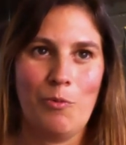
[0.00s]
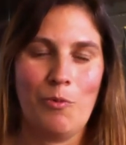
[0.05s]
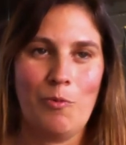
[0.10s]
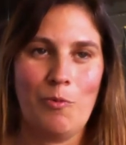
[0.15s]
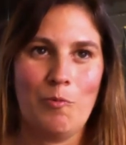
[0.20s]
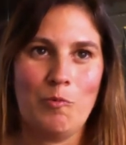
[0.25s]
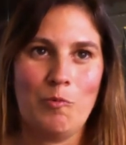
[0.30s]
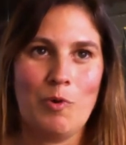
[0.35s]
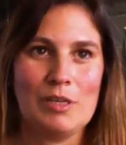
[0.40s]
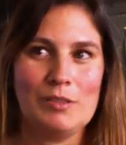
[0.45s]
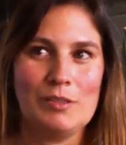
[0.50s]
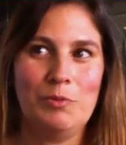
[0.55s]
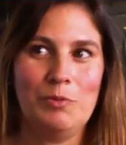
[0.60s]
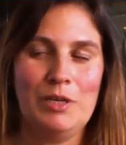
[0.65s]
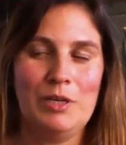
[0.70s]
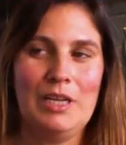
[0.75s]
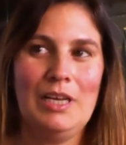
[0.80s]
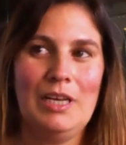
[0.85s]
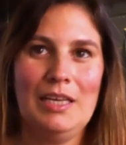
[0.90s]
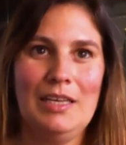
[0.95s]
what
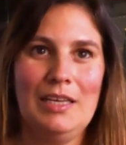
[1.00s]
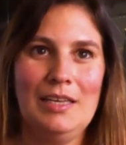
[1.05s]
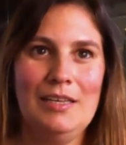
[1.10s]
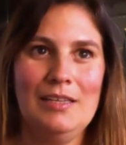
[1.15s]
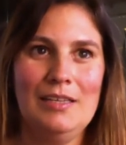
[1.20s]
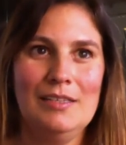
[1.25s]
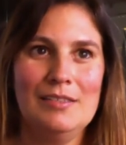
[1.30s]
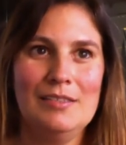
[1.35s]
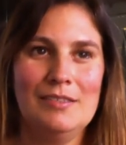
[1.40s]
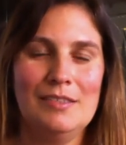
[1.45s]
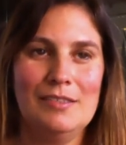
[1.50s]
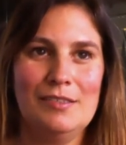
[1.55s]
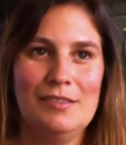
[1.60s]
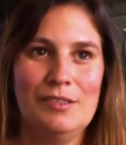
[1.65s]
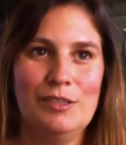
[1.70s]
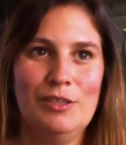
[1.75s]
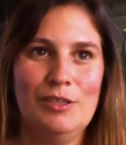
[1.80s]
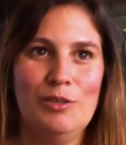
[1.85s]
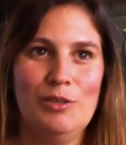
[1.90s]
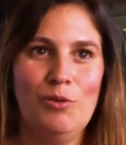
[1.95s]
really is
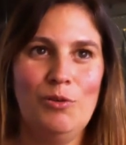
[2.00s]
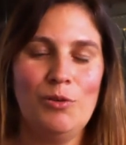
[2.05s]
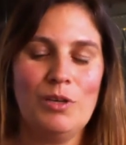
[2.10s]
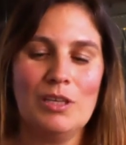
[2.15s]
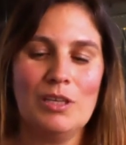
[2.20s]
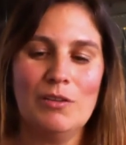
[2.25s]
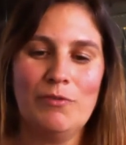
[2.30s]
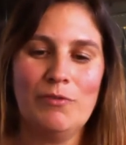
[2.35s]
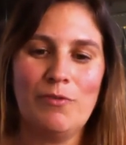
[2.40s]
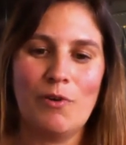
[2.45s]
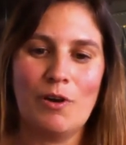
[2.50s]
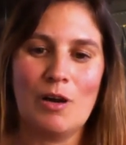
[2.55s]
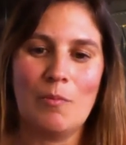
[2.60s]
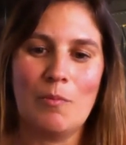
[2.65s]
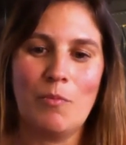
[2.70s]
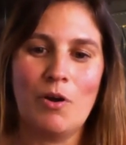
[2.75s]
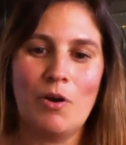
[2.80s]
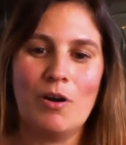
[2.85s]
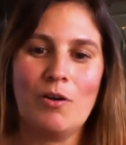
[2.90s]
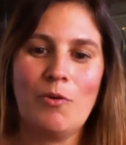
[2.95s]
you're looking for a
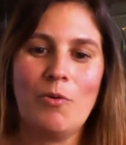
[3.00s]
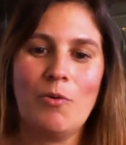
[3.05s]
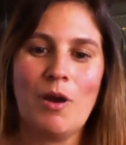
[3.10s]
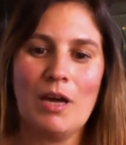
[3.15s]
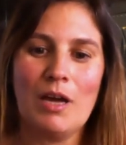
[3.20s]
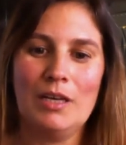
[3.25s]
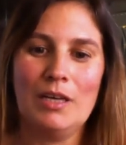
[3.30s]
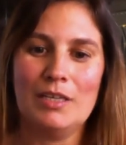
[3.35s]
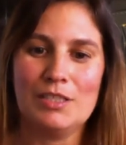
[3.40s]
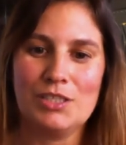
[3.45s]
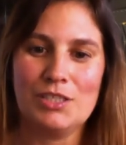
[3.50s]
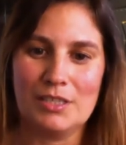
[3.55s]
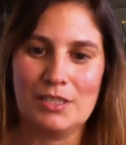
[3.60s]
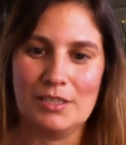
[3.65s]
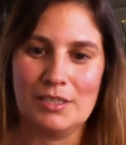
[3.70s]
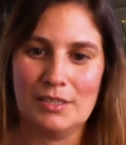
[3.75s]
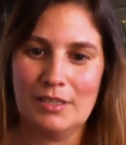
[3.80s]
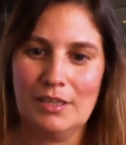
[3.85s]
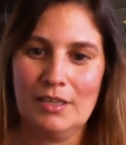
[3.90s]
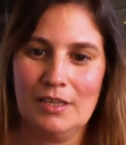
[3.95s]
more
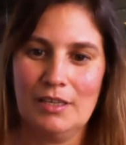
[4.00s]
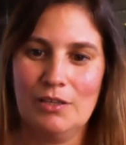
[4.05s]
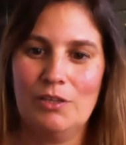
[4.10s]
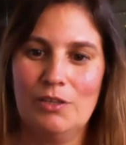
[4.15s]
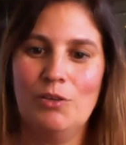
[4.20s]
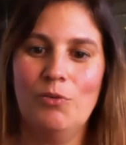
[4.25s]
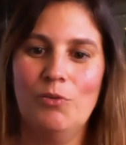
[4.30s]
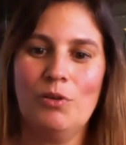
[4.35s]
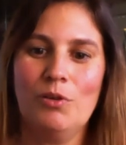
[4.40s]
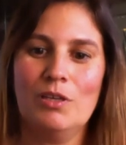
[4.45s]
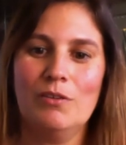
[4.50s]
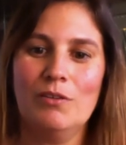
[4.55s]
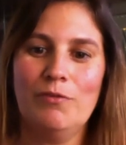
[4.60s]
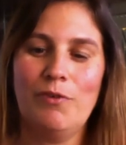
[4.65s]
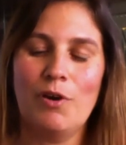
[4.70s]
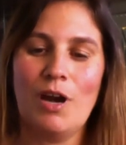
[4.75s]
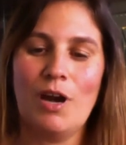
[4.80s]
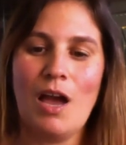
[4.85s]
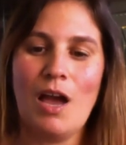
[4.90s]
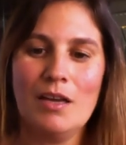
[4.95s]
quality, you're looking
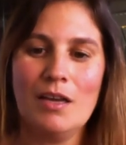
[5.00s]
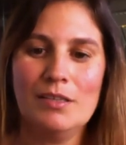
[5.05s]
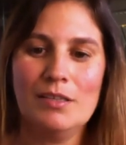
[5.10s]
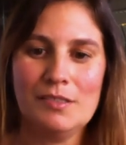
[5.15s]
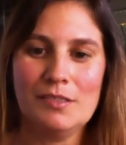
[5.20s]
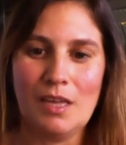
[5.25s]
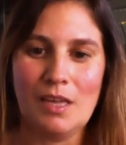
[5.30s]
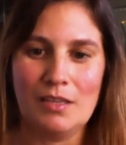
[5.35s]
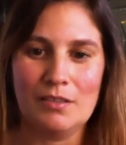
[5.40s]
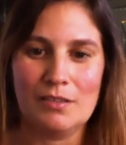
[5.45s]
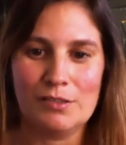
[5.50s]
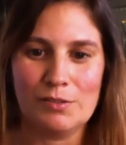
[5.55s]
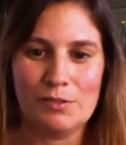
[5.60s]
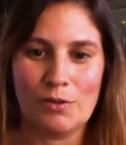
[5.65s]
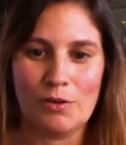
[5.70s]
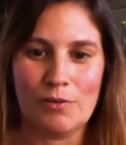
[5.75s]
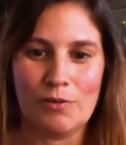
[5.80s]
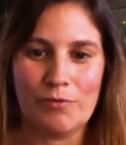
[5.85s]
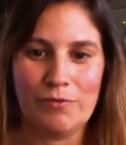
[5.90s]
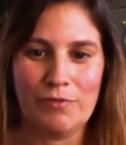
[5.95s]
for high standards
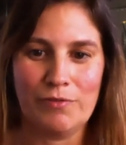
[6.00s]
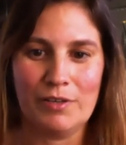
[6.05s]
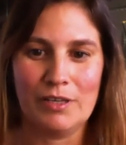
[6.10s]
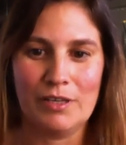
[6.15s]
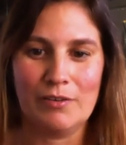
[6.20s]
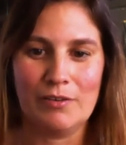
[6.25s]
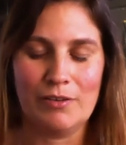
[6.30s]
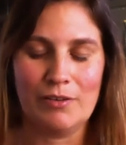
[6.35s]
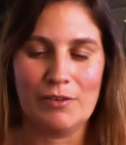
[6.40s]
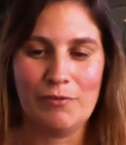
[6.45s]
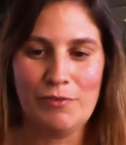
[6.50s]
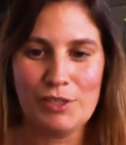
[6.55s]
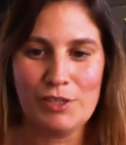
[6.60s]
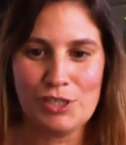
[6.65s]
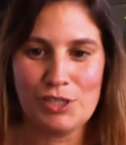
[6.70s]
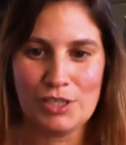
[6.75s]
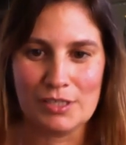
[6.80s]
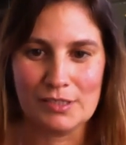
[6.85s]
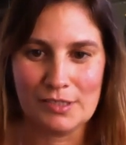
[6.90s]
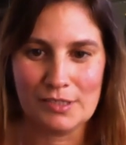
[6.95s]
of
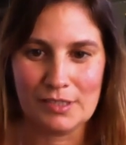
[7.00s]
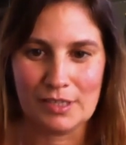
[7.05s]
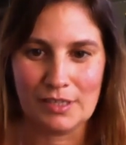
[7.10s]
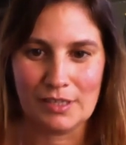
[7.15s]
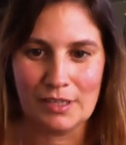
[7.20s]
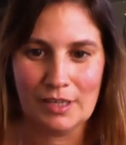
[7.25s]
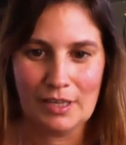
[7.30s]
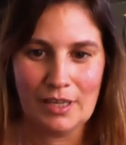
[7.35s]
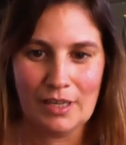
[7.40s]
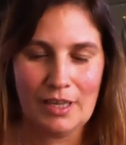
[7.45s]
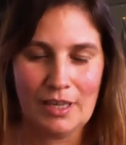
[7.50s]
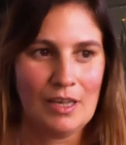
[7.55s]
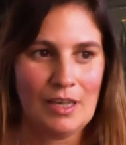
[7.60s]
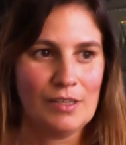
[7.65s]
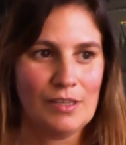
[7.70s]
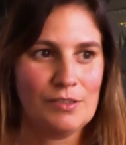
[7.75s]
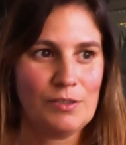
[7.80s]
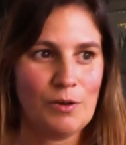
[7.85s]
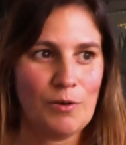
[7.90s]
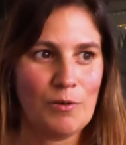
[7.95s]
efficiency.
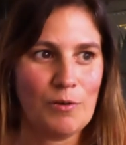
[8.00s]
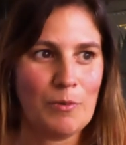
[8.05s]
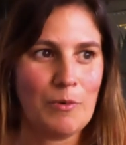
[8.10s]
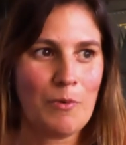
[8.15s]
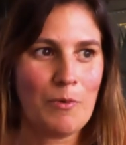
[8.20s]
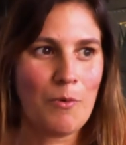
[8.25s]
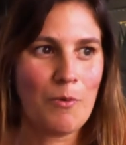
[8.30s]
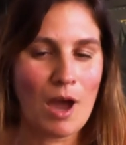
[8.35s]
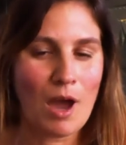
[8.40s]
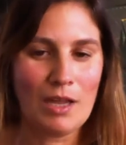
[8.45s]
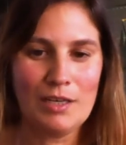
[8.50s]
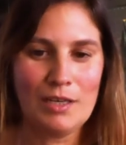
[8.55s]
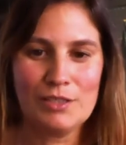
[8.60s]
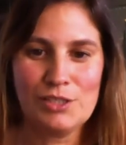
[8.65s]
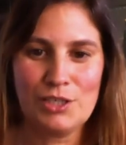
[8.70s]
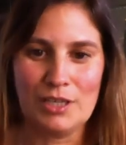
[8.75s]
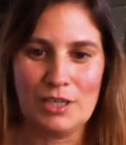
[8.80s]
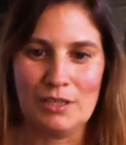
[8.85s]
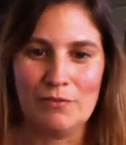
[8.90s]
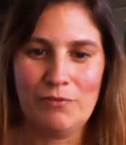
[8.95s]
So
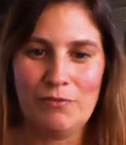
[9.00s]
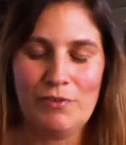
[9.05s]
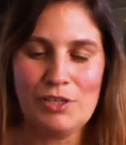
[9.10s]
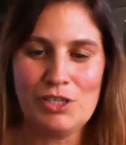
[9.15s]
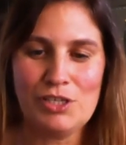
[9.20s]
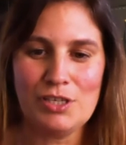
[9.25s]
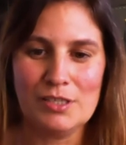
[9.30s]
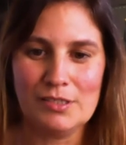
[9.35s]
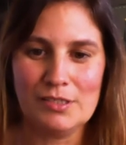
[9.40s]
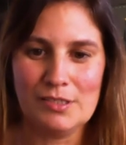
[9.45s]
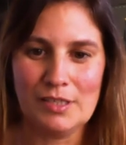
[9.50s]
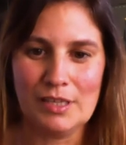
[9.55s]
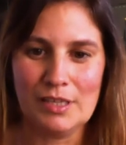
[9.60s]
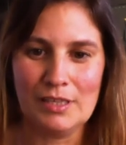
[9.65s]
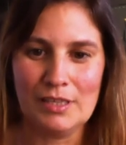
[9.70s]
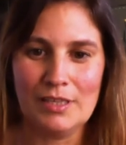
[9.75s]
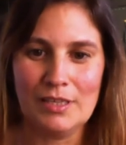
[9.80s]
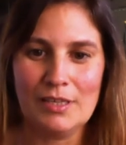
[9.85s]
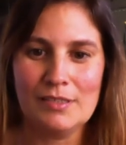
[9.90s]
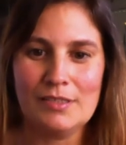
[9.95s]
quality and
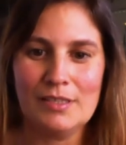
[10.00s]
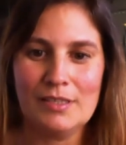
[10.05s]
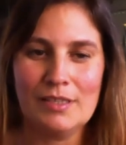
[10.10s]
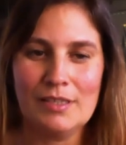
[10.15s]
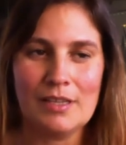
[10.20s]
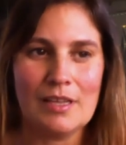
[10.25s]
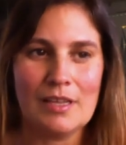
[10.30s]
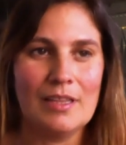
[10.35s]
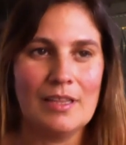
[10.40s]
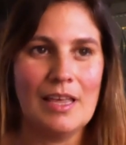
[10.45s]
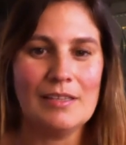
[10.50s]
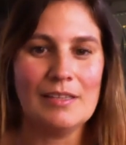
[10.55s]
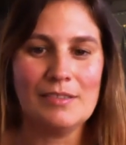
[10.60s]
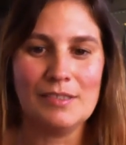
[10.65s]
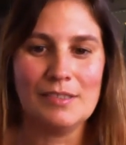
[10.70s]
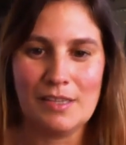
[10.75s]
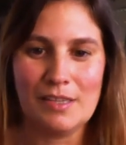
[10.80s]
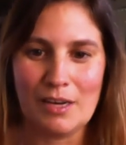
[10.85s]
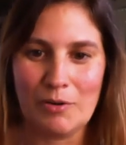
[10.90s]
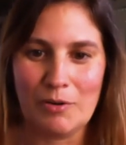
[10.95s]
efficiency doesn't
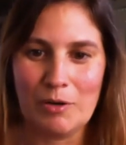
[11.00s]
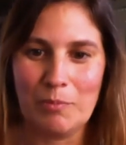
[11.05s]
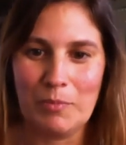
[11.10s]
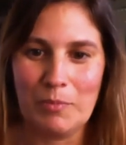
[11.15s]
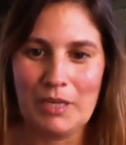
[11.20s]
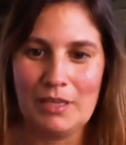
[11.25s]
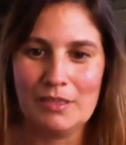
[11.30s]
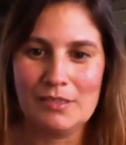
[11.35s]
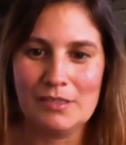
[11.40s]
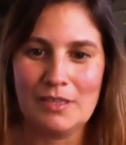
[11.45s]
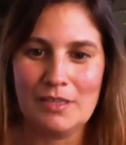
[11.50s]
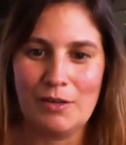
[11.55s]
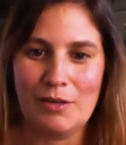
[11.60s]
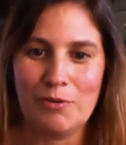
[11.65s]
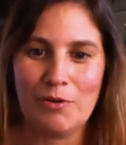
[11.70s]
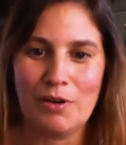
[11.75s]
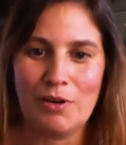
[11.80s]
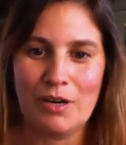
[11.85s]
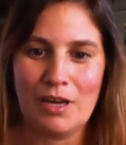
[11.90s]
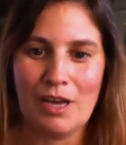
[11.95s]
necessarily mean that
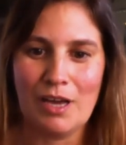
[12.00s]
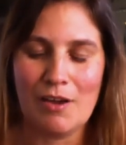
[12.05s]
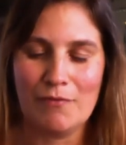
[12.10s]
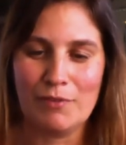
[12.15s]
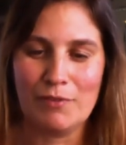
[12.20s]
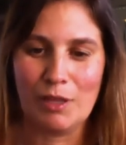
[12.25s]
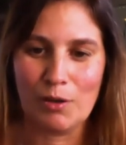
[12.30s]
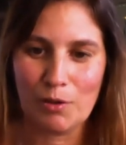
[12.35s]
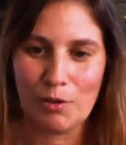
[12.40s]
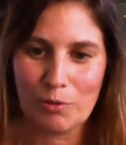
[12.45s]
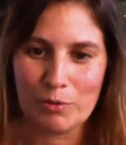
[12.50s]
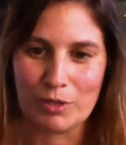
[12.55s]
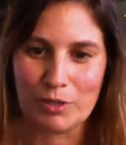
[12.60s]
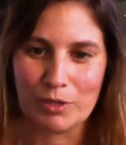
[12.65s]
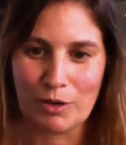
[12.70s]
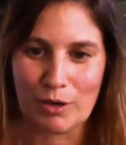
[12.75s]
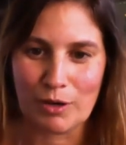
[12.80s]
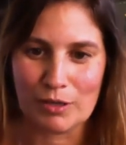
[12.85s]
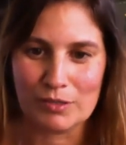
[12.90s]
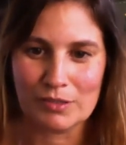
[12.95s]
you're going to have the lower
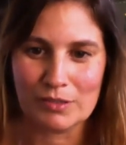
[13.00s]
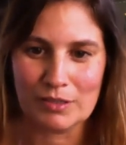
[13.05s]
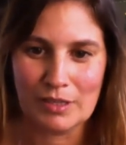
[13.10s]
cost.